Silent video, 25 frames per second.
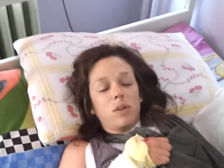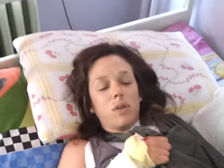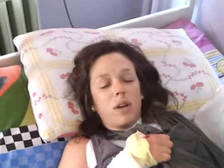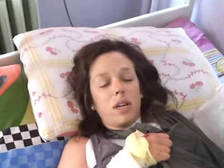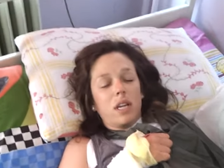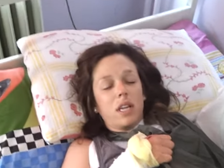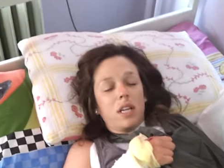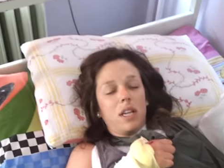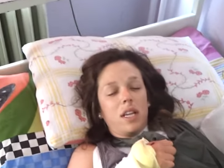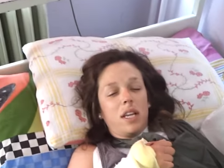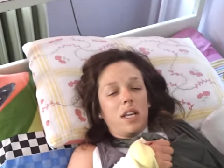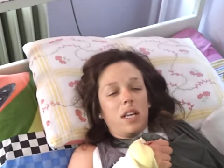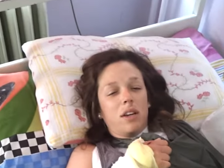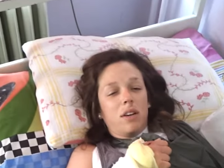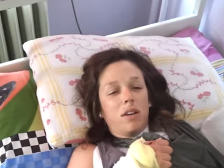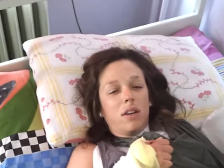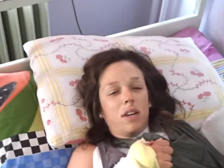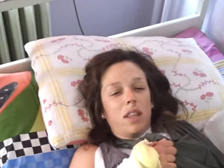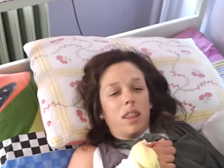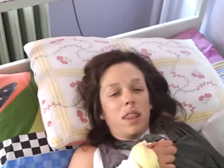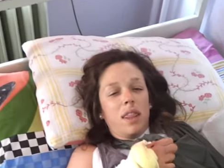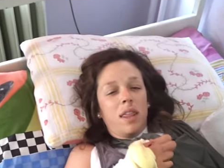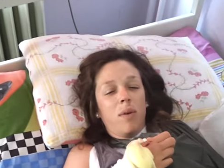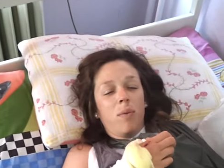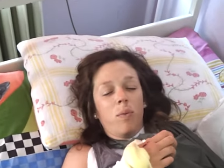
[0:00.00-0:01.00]
I can heal,
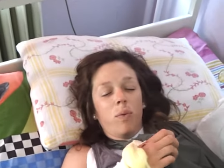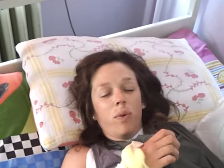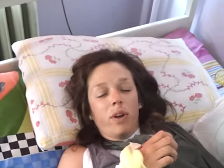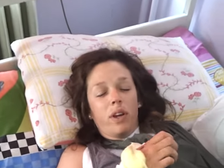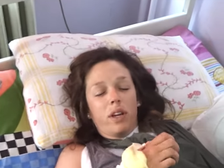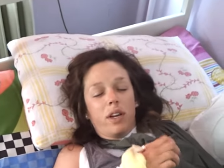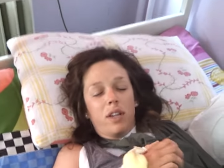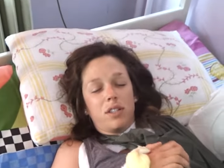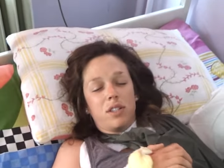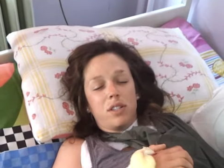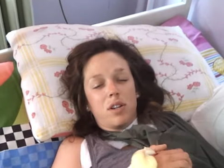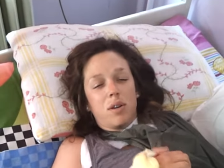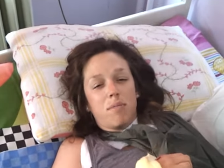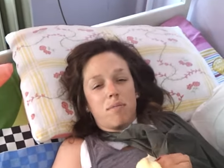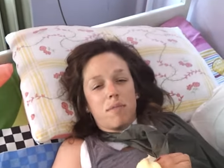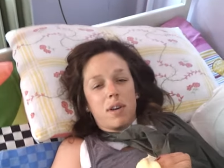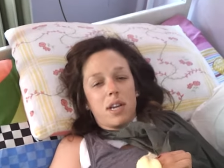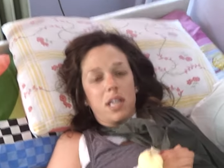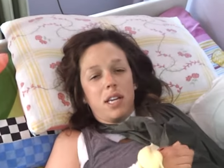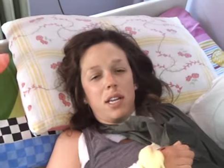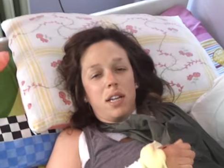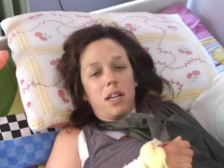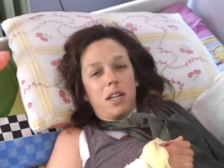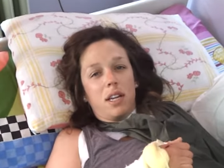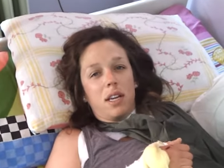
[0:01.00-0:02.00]
and then we're gonna start
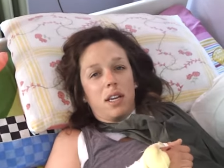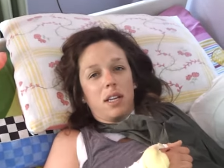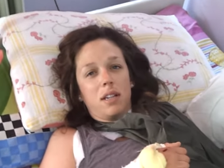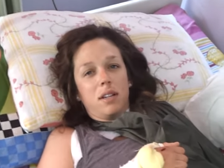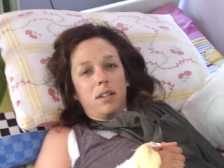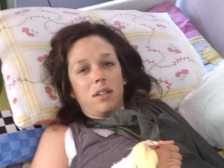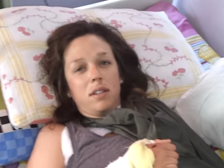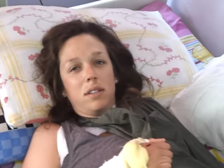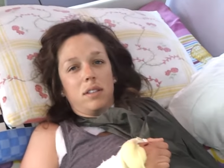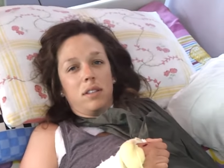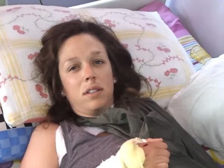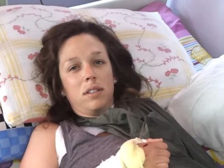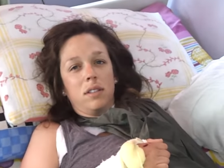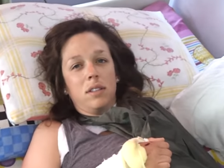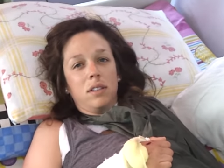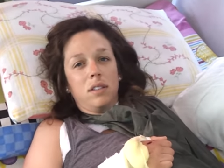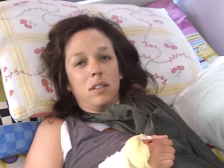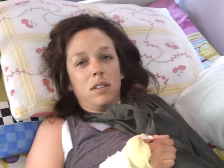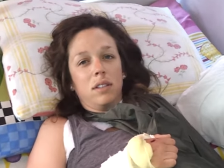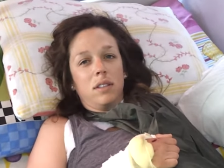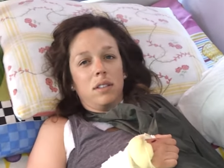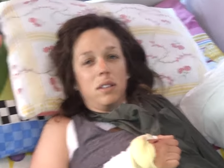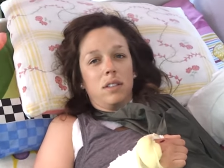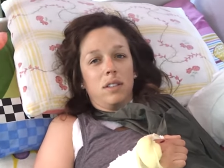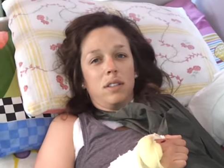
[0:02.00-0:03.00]
biking again.
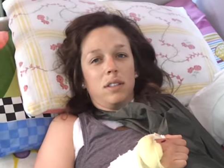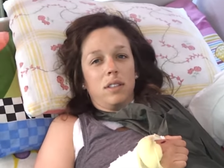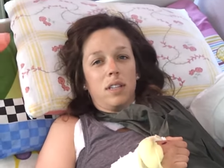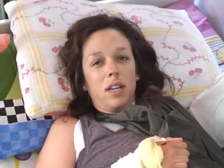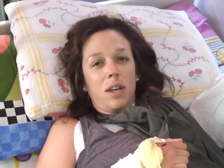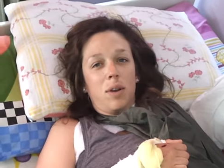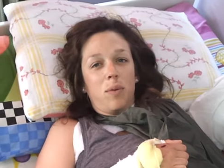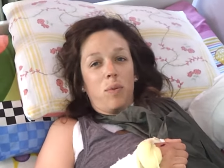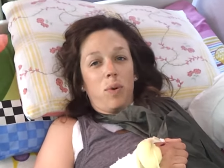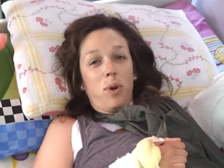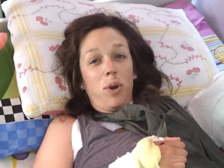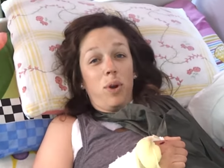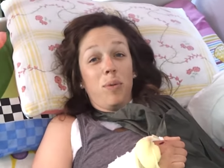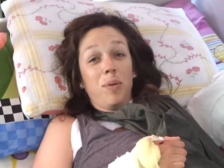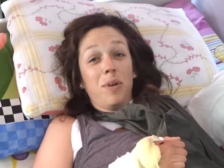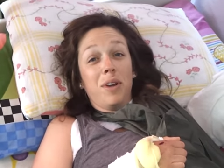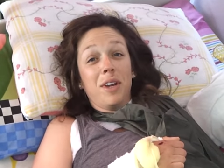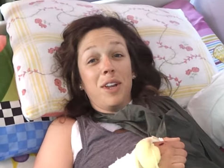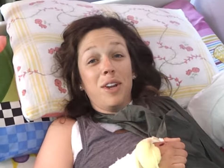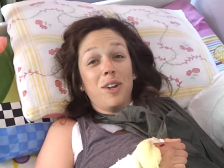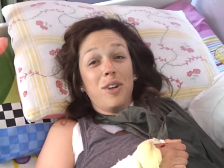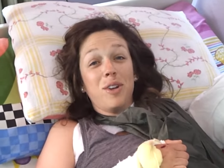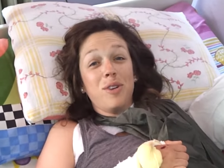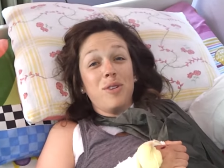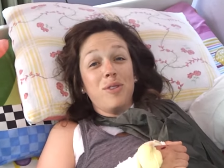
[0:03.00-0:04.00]
What are we
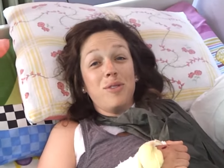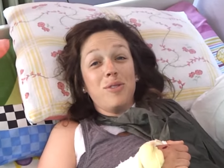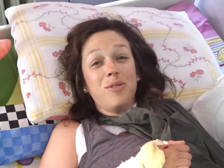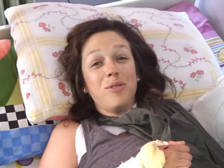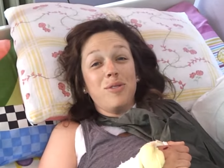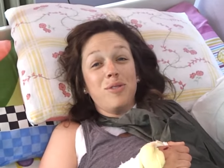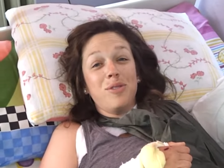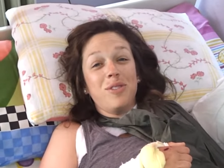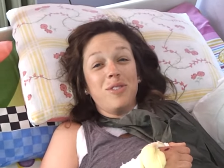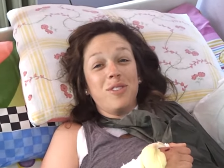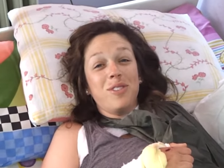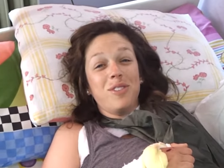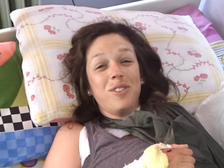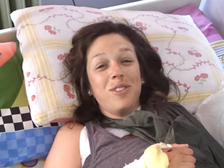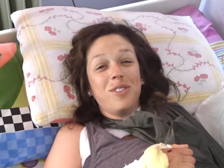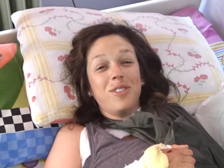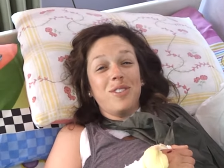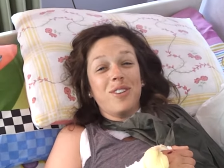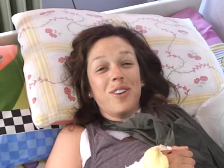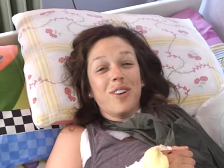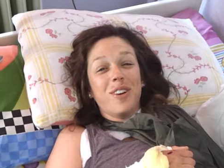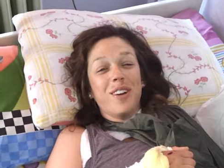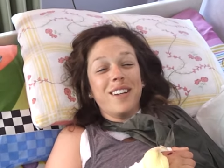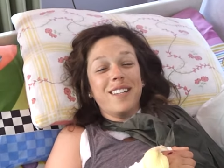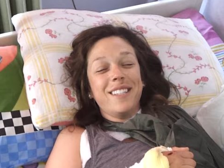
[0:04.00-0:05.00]
gonna go do
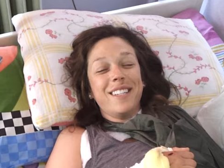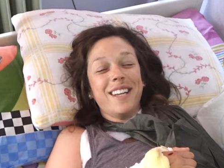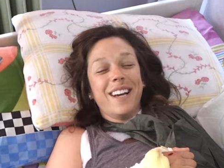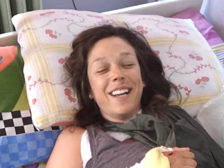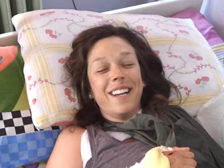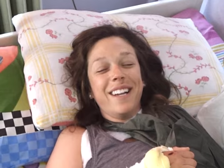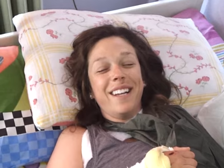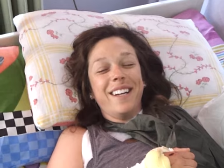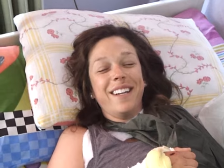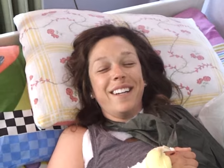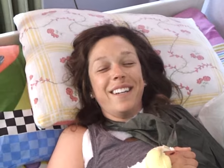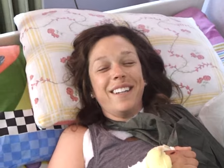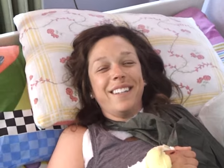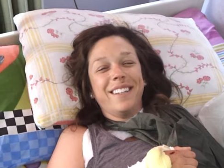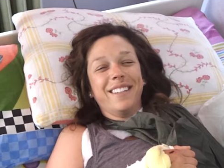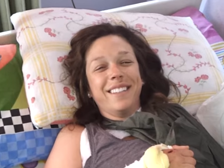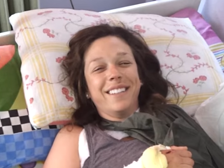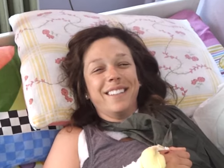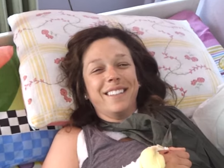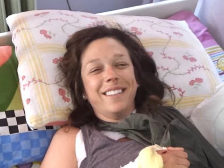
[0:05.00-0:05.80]
going down a hill?